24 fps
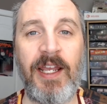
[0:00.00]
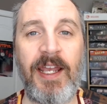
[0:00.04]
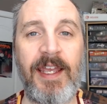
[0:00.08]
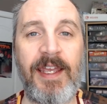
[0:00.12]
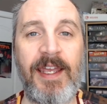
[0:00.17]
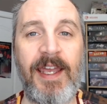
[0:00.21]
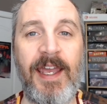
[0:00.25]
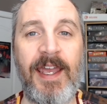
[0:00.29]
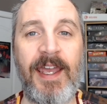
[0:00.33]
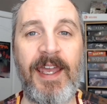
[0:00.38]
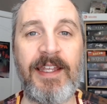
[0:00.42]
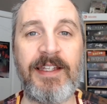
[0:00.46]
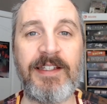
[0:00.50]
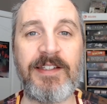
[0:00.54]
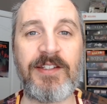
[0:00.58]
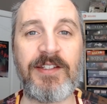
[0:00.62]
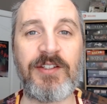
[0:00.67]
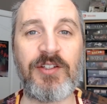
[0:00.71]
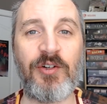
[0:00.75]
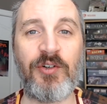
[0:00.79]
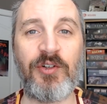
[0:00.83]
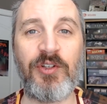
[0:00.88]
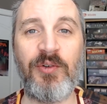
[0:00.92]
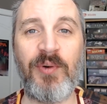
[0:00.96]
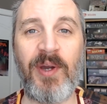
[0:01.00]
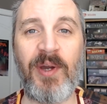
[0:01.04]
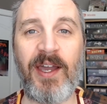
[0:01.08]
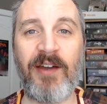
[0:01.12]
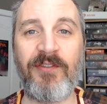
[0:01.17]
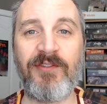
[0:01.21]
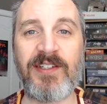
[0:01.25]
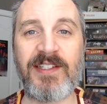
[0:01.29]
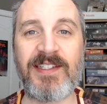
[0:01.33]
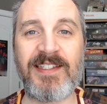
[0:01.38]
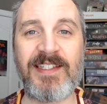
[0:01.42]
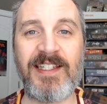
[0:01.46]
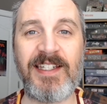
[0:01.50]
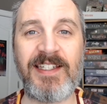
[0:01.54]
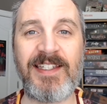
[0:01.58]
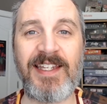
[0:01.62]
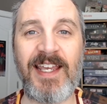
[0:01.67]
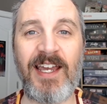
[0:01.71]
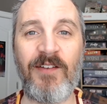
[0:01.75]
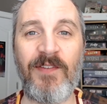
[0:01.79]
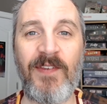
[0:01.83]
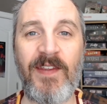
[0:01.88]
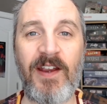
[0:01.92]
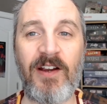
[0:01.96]
And so you have to sit
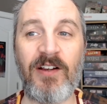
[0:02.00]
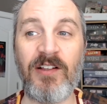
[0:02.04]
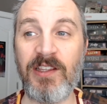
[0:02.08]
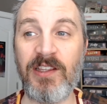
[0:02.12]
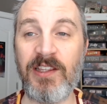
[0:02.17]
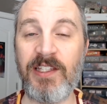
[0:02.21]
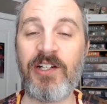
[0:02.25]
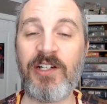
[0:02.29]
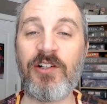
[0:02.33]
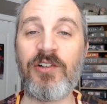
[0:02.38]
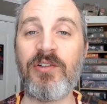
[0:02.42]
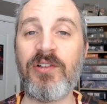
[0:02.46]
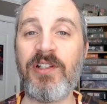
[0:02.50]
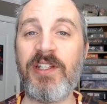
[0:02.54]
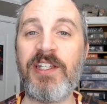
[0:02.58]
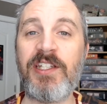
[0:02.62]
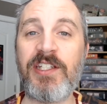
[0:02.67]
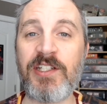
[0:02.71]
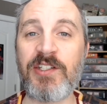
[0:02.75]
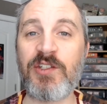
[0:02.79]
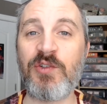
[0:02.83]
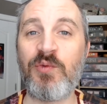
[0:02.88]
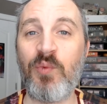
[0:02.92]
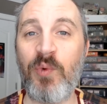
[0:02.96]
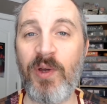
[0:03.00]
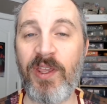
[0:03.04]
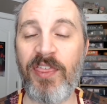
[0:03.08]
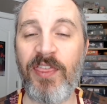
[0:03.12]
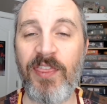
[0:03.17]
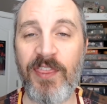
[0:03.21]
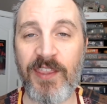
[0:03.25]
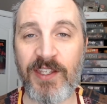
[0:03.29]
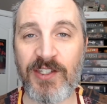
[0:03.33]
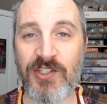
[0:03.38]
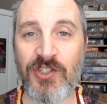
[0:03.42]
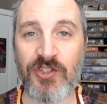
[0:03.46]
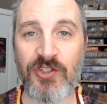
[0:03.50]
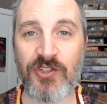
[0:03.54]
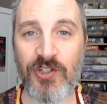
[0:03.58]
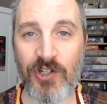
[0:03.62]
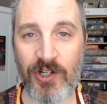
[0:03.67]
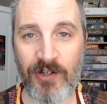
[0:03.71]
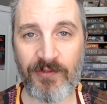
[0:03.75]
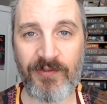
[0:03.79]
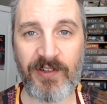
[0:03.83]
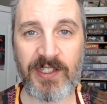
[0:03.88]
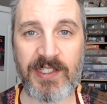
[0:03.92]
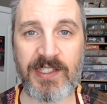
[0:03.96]
down there literally just with the
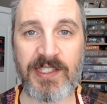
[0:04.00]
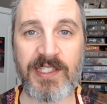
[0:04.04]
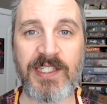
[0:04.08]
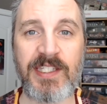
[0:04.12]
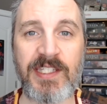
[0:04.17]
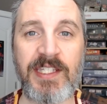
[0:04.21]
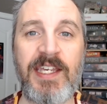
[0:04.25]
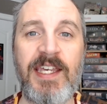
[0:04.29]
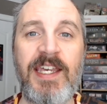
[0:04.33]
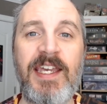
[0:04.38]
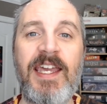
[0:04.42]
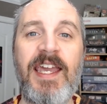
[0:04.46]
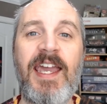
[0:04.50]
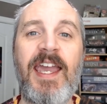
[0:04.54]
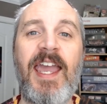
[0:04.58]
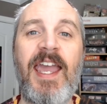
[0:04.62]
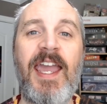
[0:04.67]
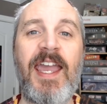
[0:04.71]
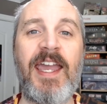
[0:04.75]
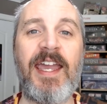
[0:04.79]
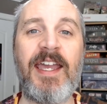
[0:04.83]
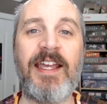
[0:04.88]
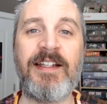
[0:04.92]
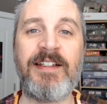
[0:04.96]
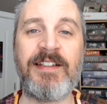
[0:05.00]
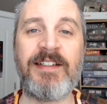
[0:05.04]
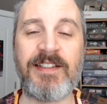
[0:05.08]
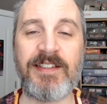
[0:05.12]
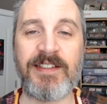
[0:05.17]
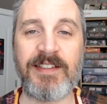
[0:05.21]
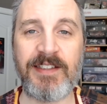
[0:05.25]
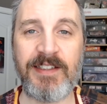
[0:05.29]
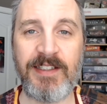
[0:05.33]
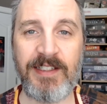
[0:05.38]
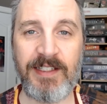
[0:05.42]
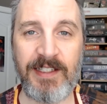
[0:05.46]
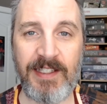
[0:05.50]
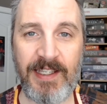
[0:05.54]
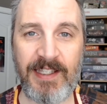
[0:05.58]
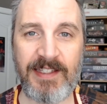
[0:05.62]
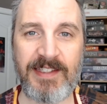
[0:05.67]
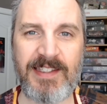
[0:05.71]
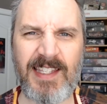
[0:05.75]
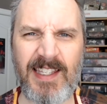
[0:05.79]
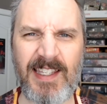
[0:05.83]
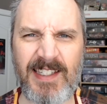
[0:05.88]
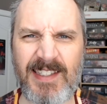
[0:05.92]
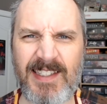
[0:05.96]
servants, and
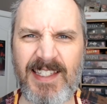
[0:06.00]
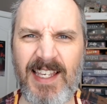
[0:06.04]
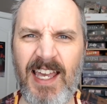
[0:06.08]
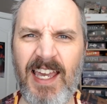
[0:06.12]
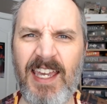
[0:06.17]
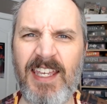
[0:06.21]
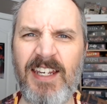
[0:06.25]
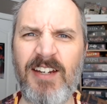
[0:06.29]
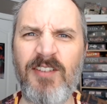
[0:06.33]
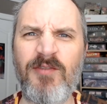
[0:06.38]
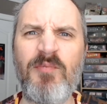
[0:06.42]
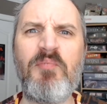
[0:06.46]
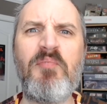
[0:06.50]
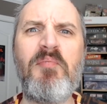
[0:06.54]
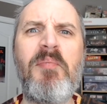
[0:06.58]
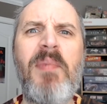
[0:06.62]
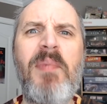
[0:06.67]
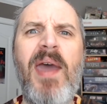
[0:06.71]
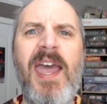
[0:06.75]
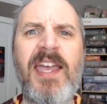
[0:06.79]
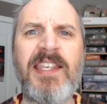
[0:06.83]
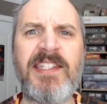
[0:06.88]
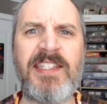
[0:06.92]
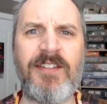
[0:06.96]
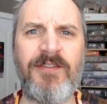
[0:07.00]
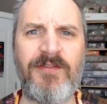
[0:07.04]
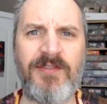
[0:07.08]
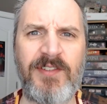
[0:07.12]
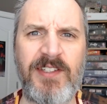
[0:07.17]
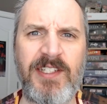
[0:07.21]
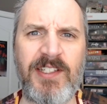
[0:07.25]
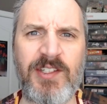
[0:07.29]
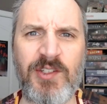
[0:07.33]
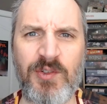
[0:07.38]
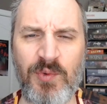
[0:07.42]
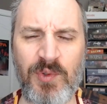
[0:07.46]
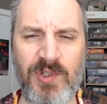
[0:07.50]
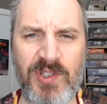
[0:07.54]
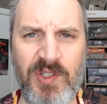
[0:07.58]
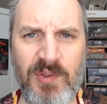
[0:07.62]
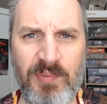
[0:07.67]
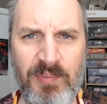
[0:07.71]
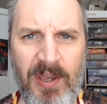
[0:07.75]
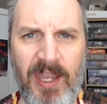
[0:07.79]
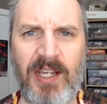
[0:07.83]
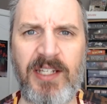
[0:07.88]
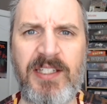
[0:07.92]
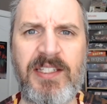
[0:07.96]
it's a sign of massive
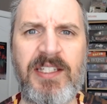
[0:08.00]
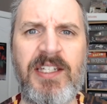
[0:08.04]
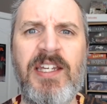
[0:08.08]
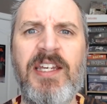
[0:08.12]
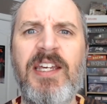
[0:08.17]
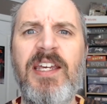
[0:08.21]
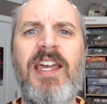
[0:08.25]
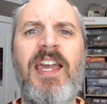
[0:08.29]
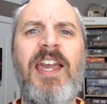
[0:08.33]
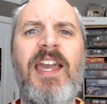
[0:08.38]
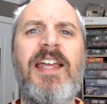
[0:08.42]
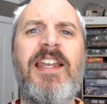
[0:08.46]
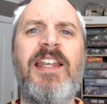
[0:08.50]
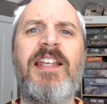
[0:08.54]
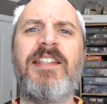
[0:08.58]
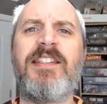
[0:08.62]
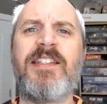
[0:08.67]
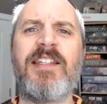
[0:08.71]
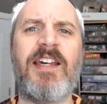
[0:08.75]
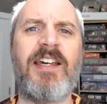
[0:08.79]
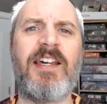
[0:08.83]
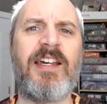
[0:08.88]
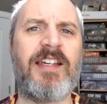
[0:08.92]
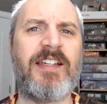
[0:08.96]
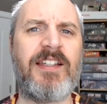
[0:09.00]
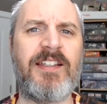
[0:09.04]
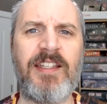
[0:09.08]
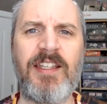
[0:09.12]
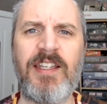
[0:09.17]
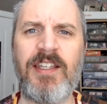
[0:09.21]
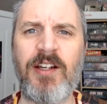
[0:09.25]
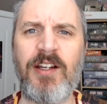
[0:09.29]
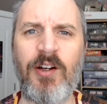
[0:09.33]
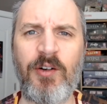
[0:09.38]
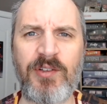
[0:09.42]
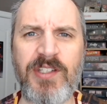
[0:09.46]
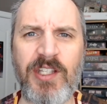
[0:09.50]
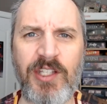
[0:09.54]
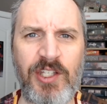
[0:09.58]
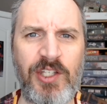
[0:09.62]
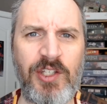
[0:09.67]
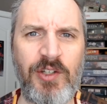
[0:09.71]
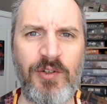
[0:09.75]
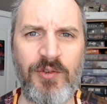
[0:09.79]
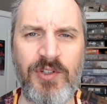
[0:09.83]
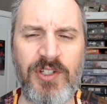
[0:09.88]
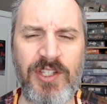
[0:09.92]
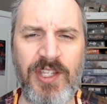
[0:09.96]
disrespect. And it's a
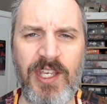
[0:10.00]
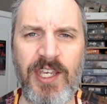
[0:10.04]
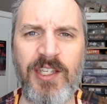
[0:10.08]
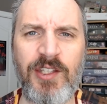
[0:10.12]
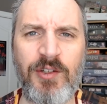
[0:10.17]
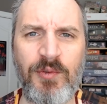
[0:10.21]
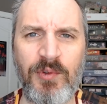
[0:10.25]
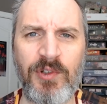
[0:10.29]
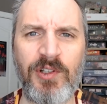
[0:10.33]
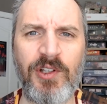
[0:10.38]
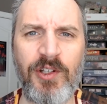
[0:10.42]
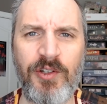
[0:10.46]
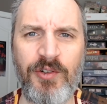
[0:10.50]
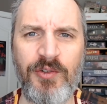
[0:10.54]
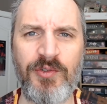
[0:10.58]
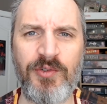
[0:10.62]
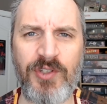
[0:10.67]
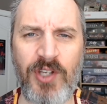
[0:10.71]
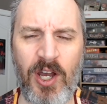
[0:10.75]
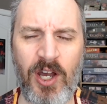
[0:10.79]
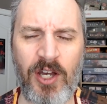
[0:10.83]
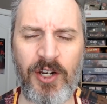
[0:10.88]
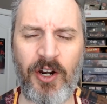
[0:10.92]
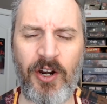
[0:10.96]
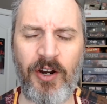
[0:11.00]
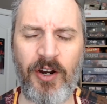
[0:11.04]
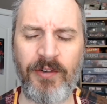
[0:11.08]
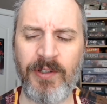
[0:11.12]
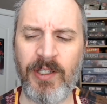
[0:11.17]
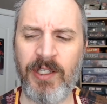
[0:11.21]
huge thing. You will lose honor.